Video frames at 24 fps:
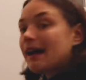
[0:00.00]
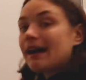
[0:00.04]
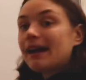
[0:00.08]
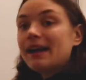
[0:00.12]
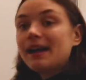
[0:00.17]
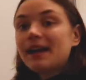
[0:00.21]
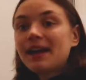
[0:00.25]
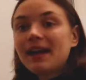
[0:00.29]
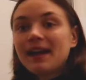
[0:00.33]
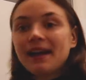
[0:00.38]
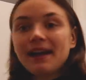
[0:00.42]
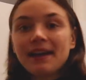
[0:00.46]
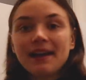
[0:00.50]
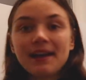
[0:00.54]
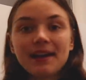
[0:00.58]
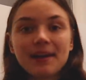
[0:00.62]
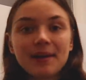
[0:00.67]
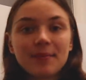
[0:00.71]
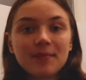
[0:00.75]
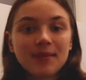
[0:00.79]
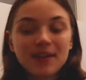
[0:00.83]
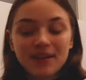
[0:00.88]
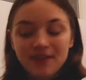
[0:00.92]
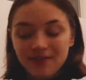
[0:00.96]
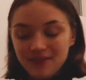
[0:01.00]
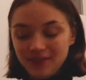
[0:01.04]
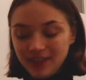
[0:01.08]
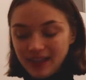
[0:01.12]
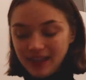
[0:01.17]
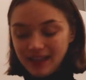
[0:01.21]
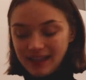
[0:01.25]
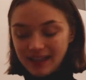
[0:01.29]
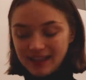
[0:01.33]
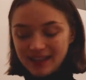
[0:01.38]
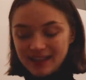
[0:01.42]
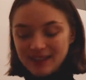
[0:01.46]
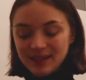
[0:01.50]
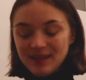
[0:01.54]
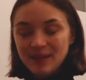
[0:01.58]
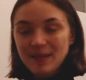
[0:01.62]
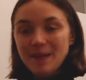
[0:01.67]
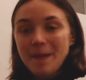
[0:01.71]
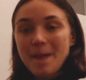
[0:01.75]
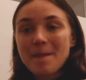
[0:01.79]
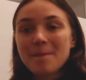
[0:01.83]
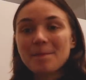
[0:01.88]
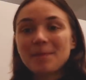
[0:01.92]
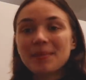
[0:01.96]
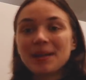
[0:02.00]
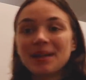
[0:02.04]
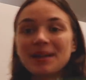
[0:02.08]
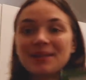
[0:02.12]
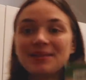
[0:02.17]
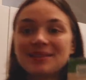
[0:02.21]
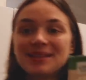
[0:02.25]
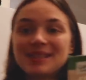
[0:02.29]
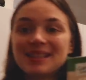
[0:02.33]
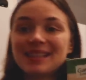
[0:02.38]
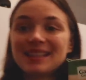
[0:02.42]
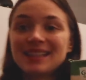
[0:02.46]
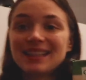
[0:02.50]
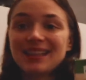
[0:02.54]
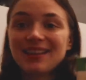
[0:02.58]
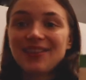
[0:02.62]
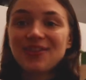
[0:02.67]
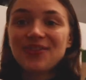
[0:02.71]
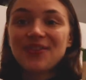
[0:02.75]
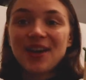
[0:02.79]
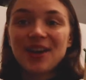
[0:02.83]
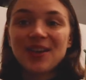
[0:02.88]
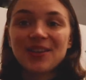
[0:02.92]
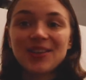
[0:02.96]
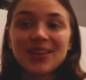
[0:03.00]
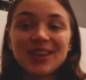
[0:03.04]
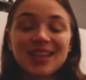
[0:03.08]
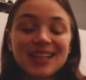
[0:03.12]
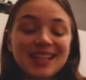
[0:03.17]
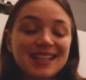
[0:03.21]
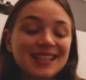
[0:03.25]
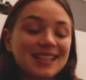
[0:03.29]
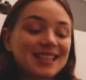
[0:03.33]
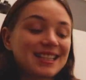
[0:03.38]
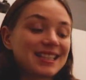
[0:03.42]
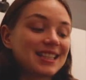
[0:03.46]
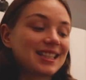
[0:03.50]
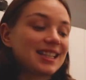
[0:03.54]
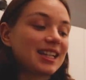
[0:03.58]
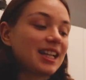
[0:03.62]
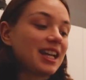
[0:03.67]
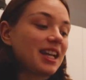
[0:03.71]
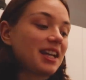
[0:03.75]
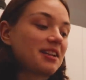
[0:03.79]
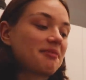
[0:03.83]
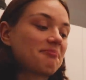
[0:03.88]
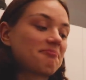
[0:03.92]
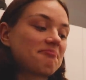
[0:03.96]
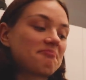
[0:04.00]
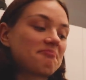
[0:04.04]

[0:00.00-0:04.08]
I am vegan, but I recently found this like